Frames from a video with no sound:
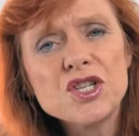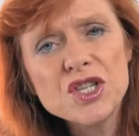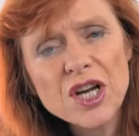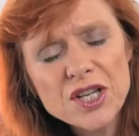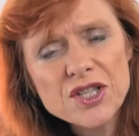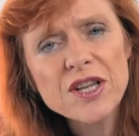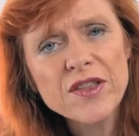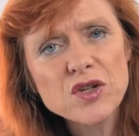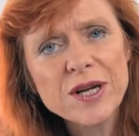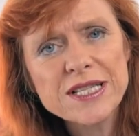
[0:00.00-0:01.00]
just in
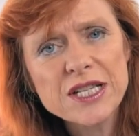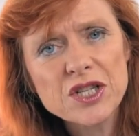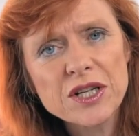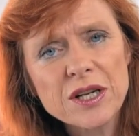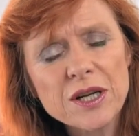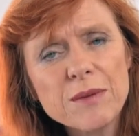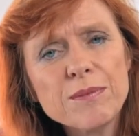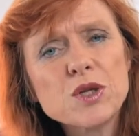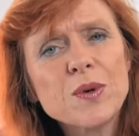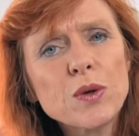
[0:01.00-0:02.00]
the transition
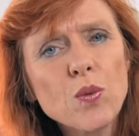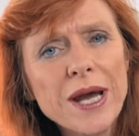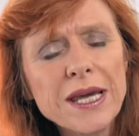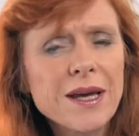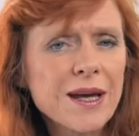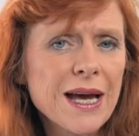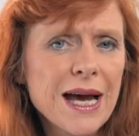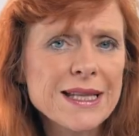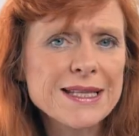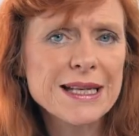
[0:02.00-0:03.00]
between wake
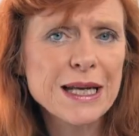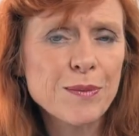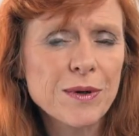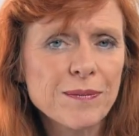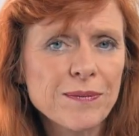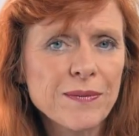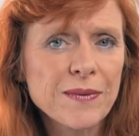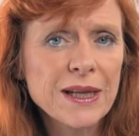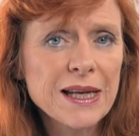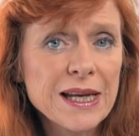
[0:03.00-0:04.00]
and sleep.
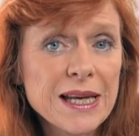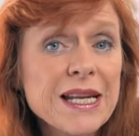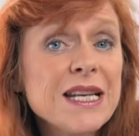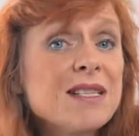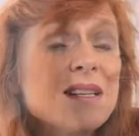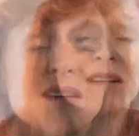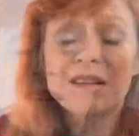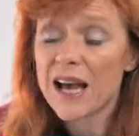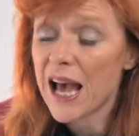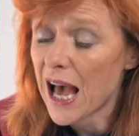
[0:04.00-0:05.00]
It is
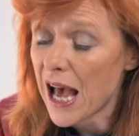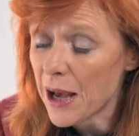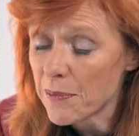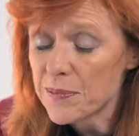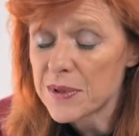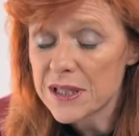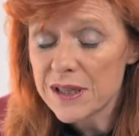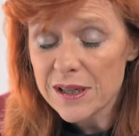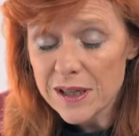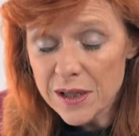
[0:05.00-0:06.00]

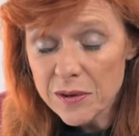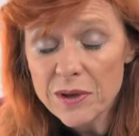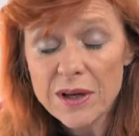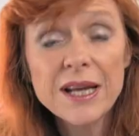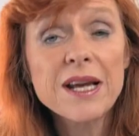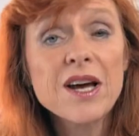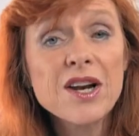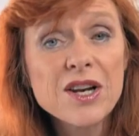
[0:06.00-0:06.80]
absolutely